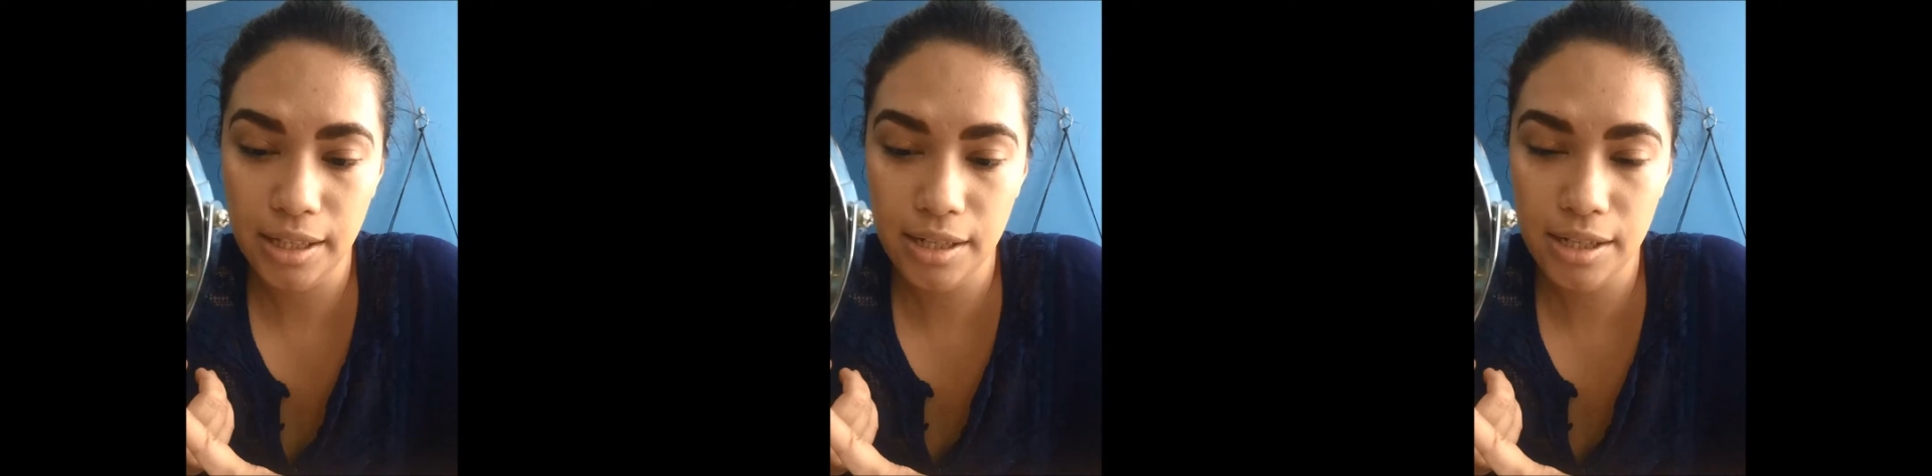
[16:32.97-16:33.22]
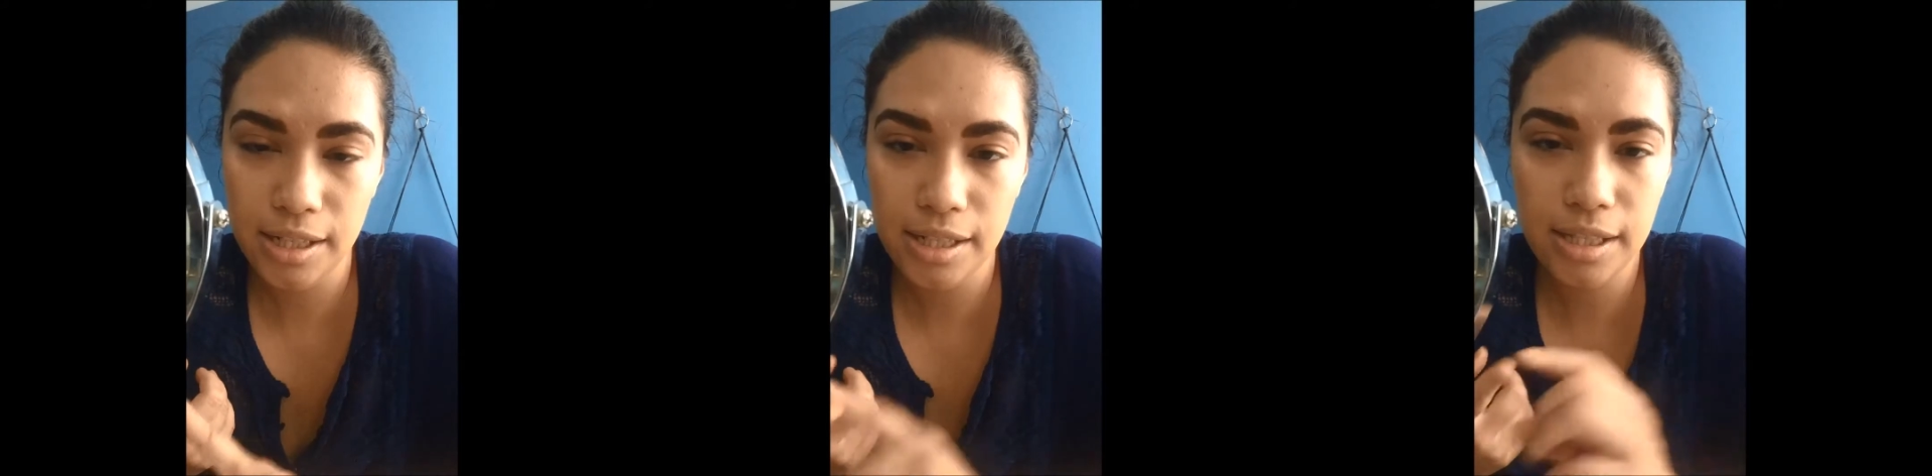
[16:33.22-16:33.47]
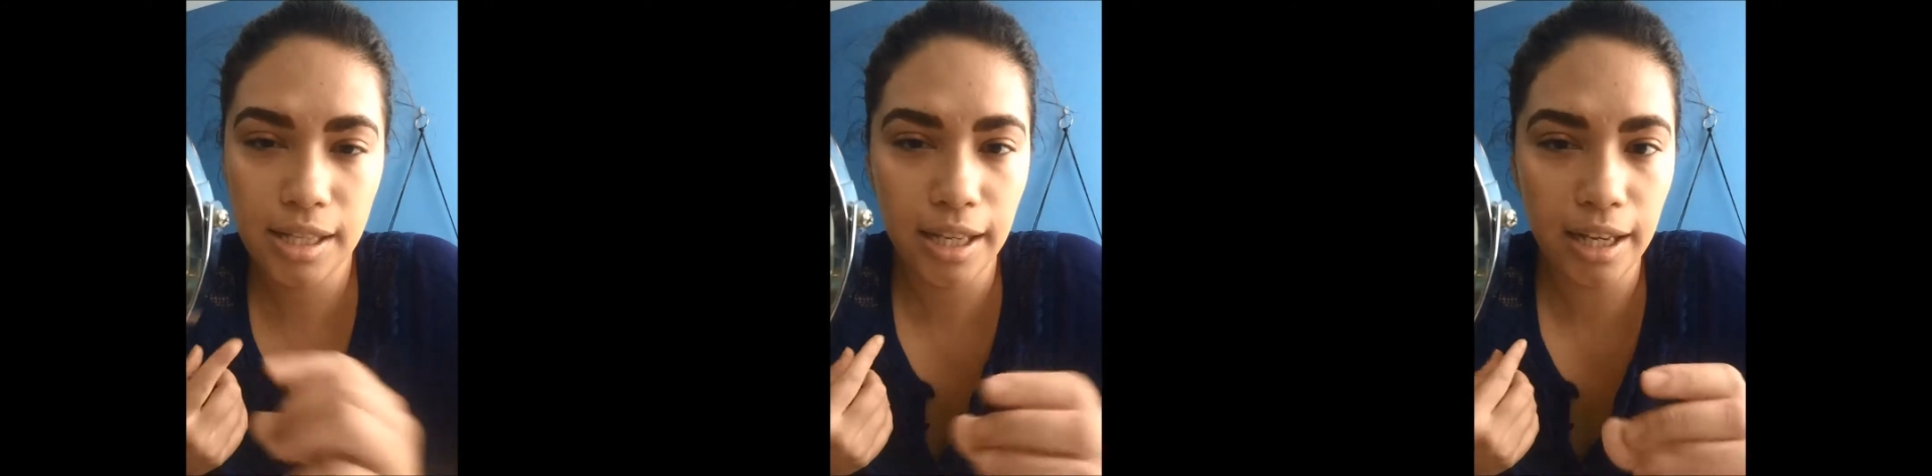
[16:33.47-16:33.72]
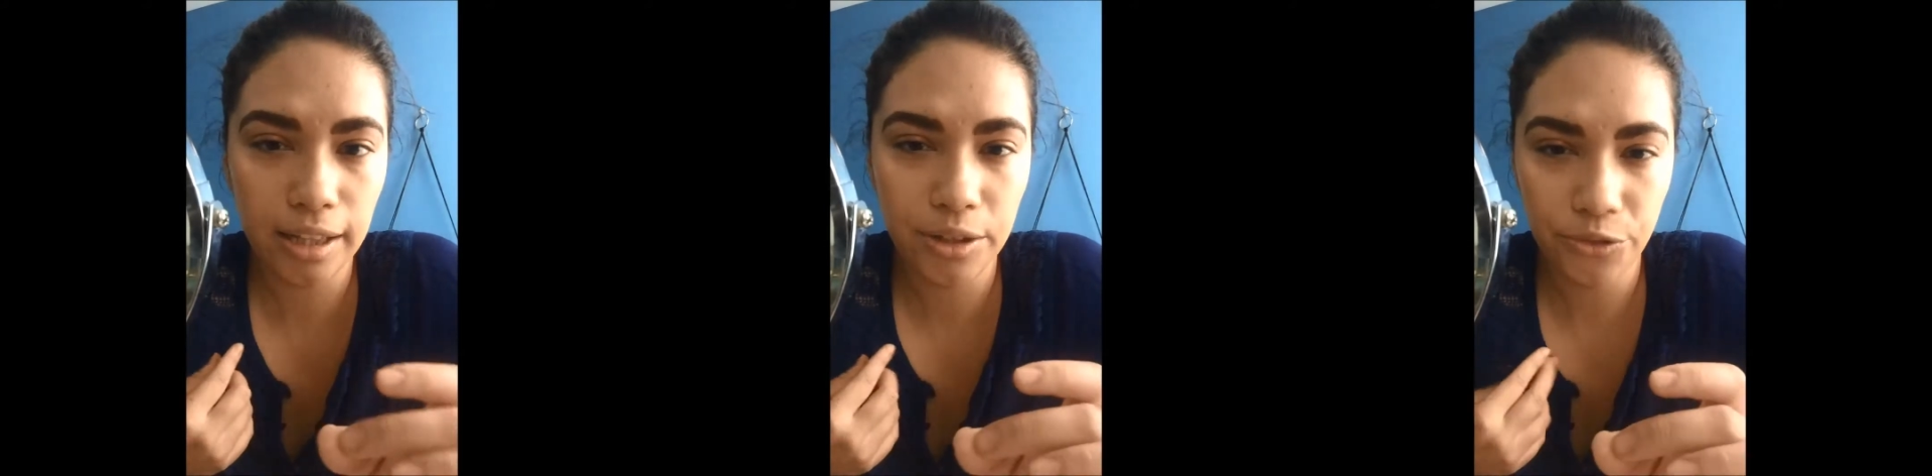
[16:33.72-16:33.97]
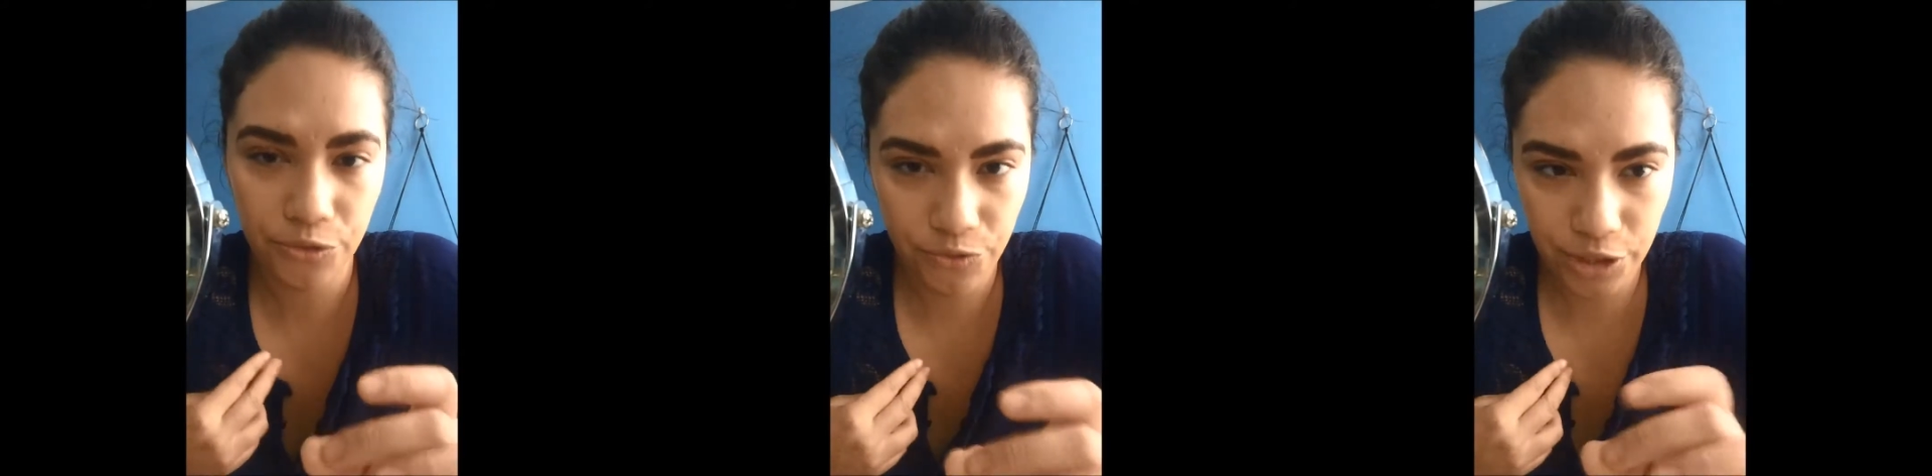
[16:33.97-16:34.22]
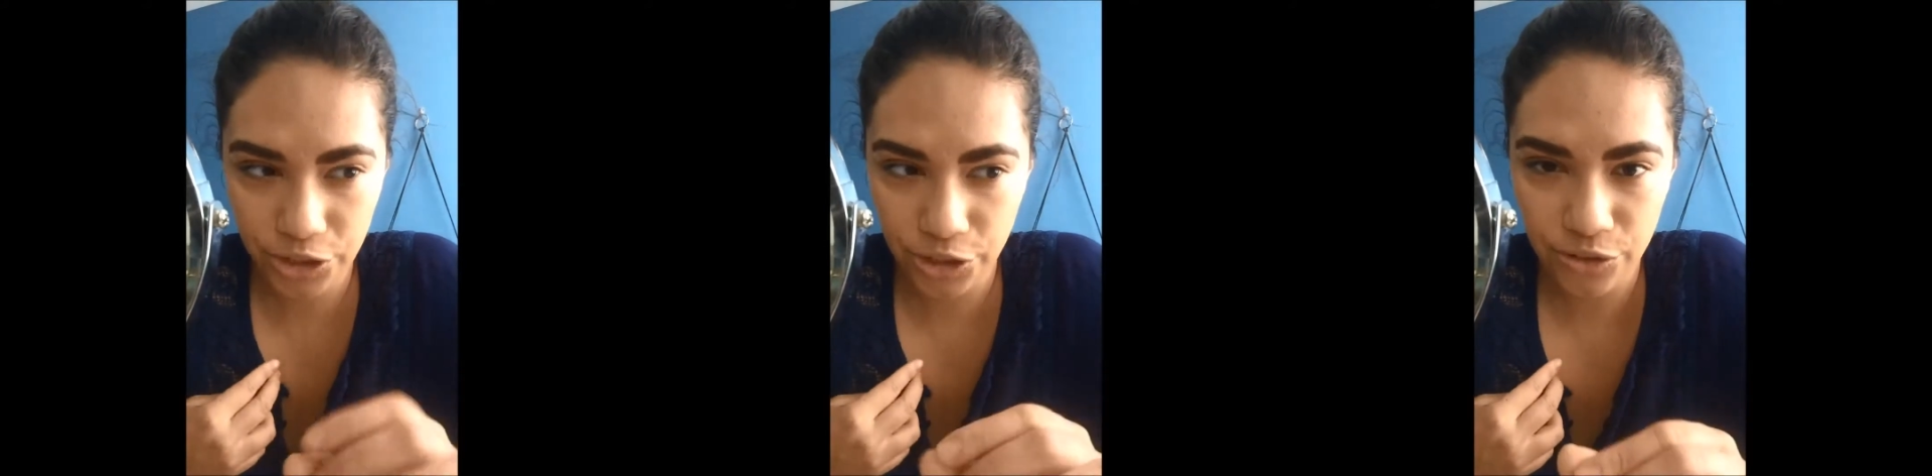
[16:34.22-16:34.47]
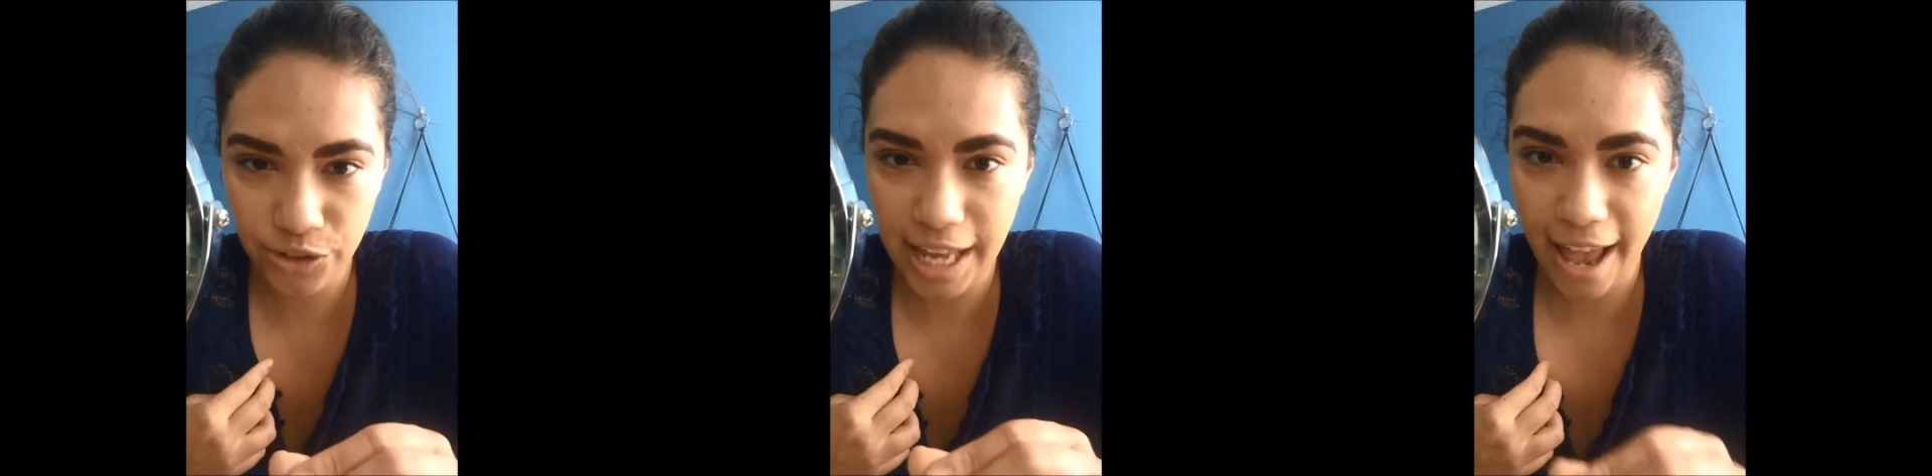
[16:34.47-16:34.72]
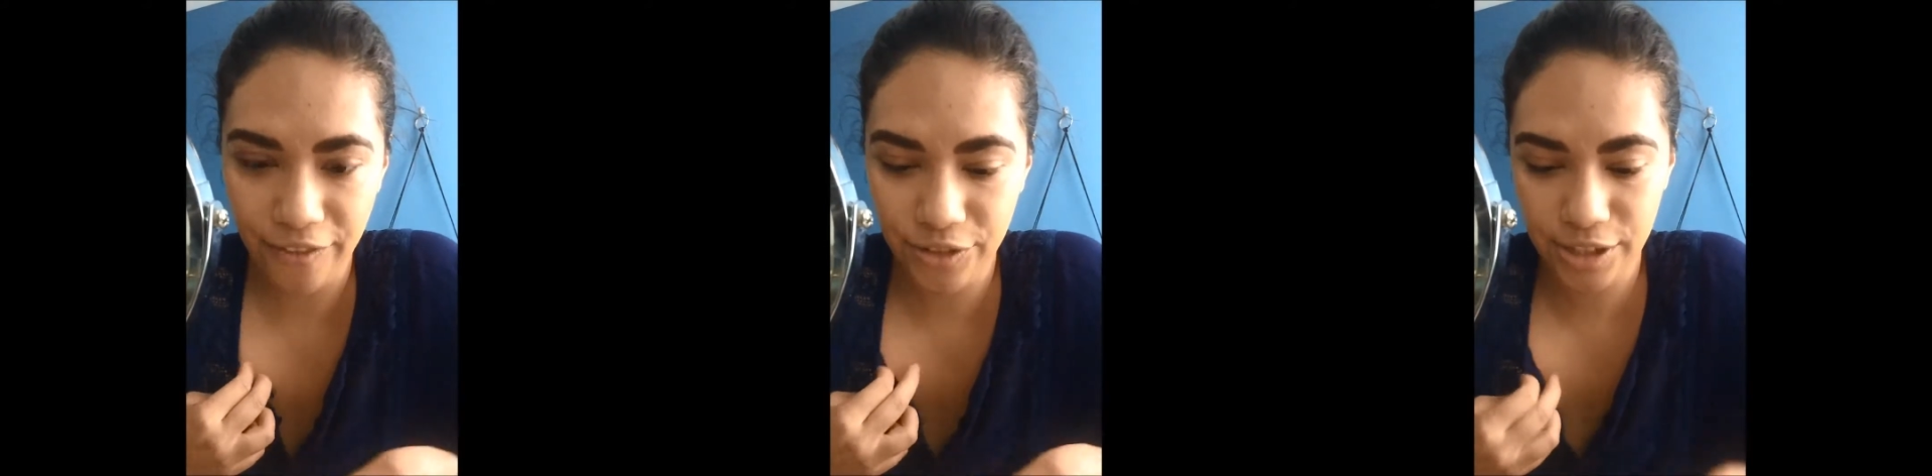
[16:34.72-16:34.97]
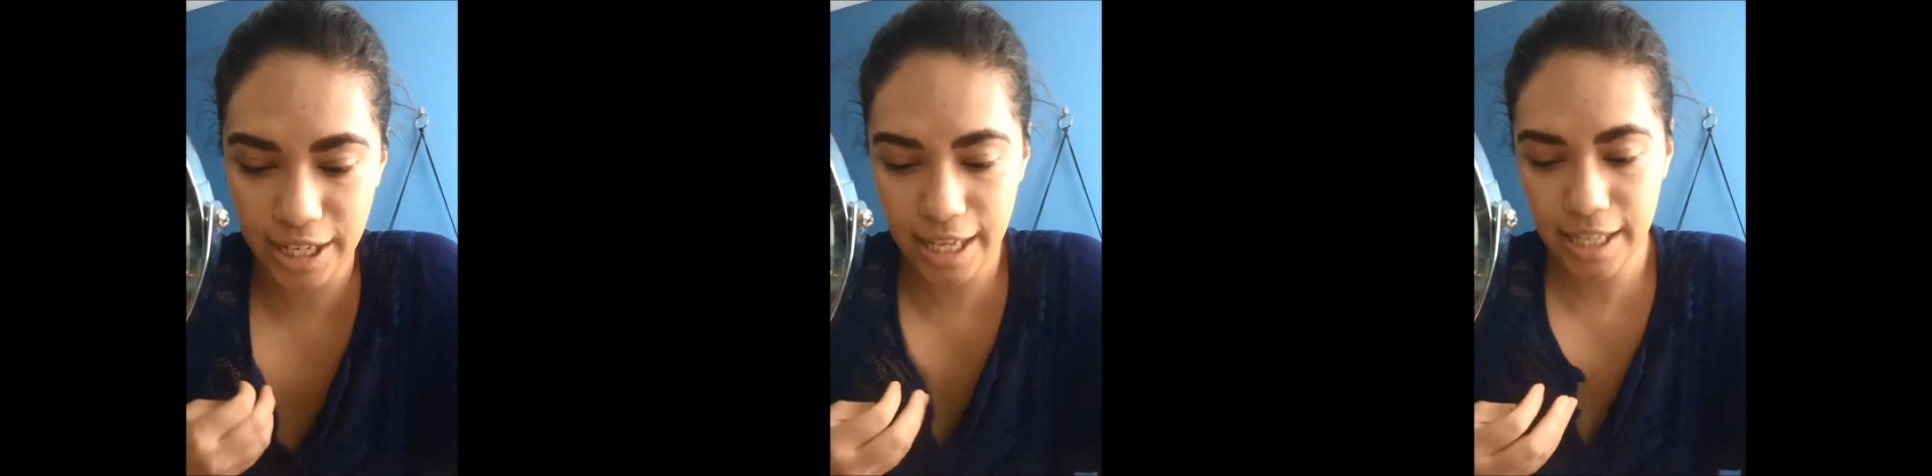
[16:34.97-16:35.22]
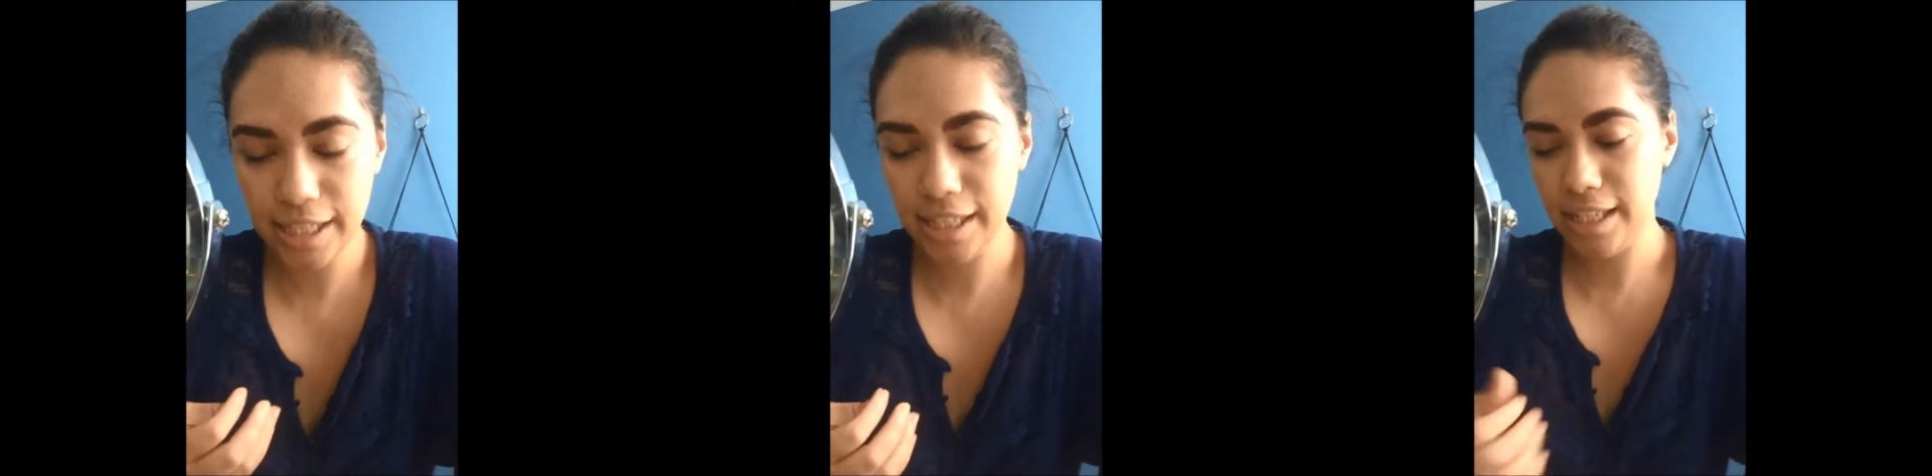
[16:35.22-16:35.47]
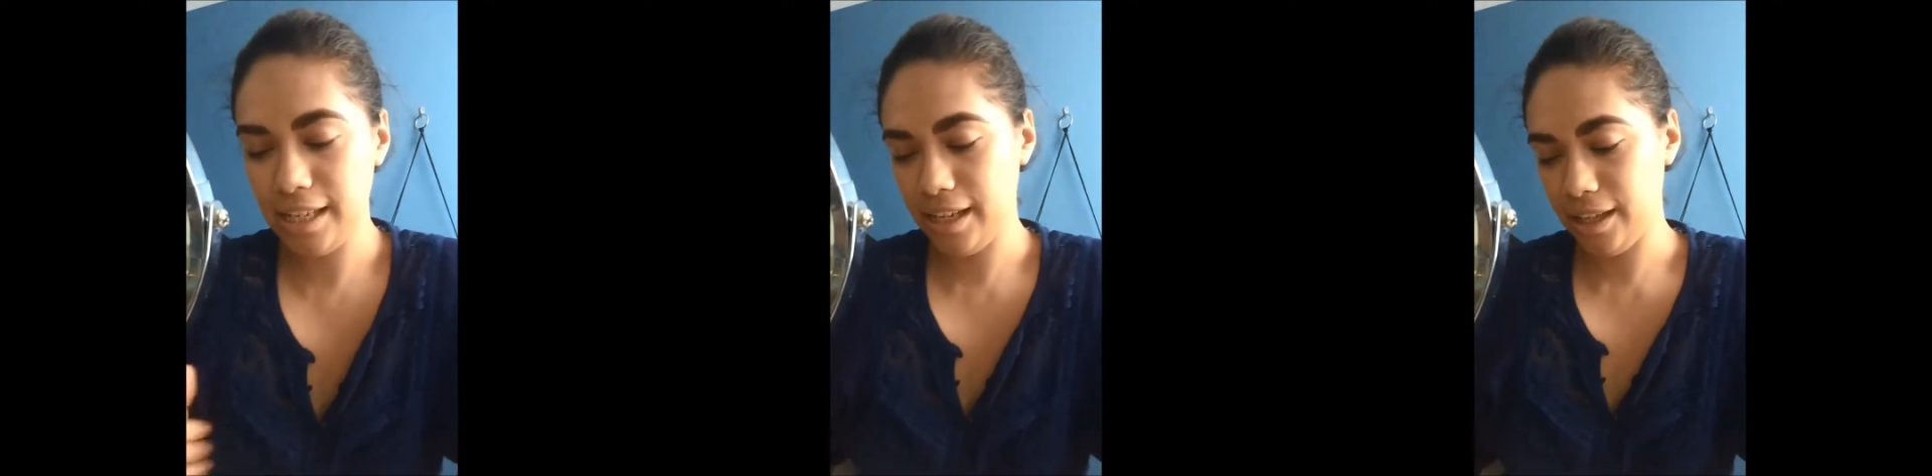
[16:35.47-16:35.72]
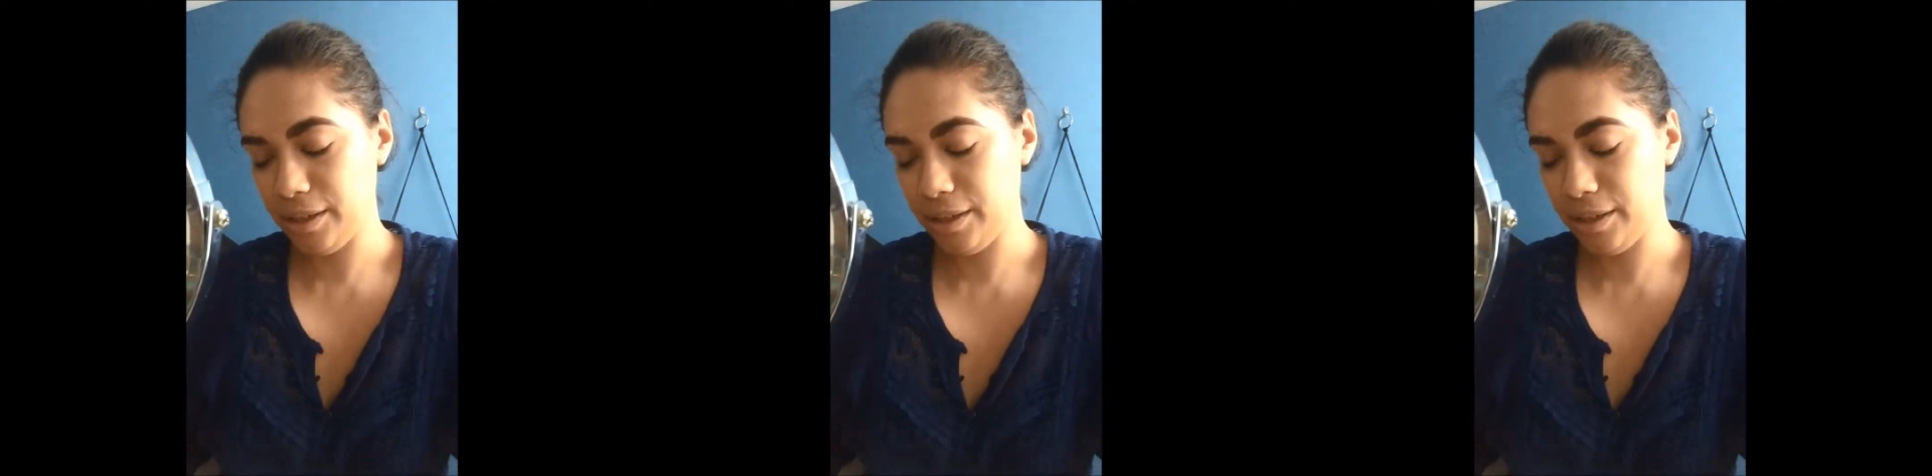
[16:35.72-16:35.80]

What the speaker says: It is like a little vinegary aftertaste,